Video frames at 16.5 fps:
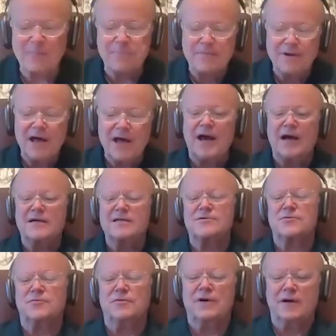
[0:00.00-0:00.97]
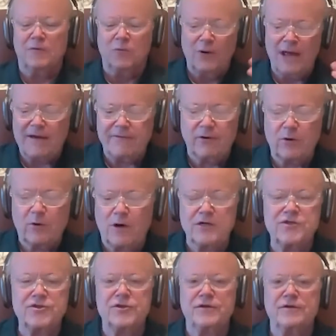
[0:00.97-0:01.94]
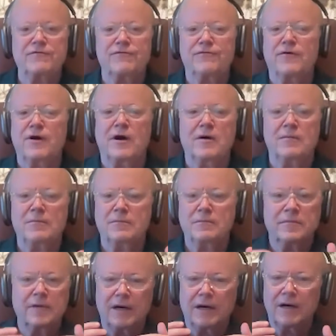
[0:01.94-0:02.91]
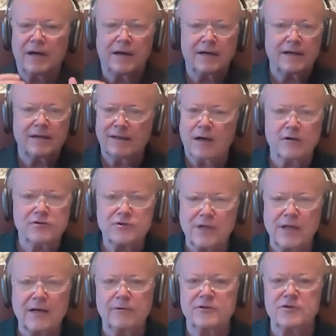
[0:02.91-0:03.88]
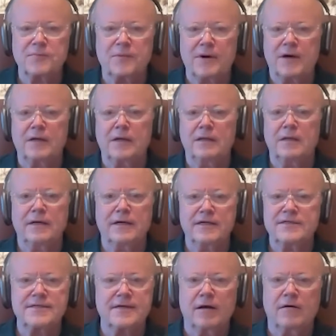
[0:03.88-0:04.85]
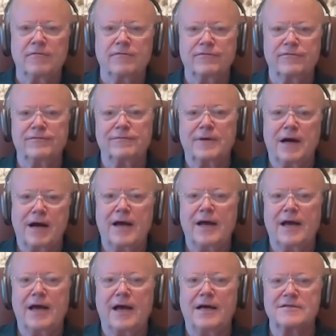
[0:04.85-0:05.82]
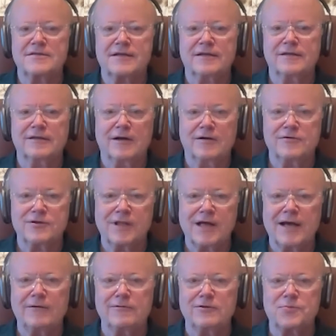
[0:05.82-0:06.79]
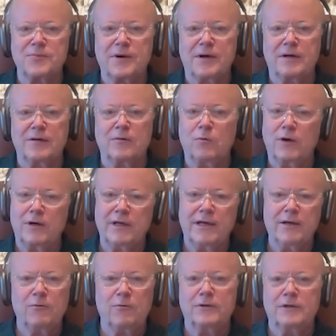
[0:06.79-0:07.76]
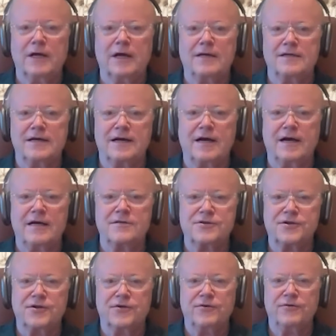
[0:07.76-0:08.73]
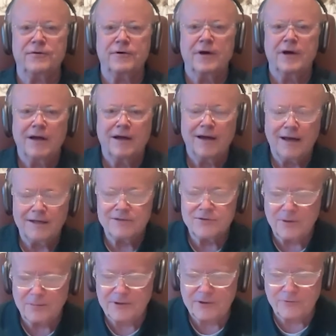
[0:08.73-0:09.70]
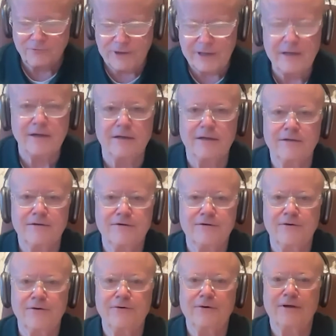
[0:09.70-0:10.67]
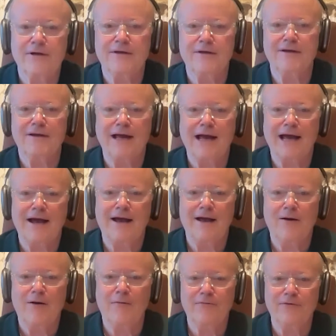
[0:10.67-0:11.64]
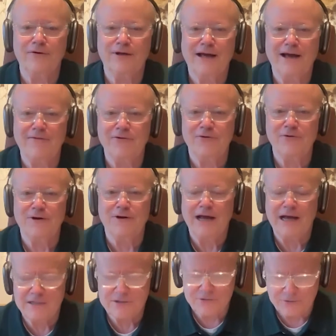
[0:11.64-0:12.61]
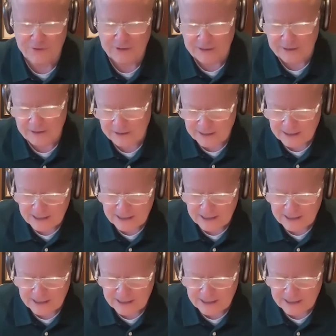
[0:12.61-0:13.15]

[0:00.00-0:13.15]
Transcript: up next, we have a question from a large language model itself. I asked a large language model what it would like to ask you. And so I'm going to read it to you and hopefully have you answer it.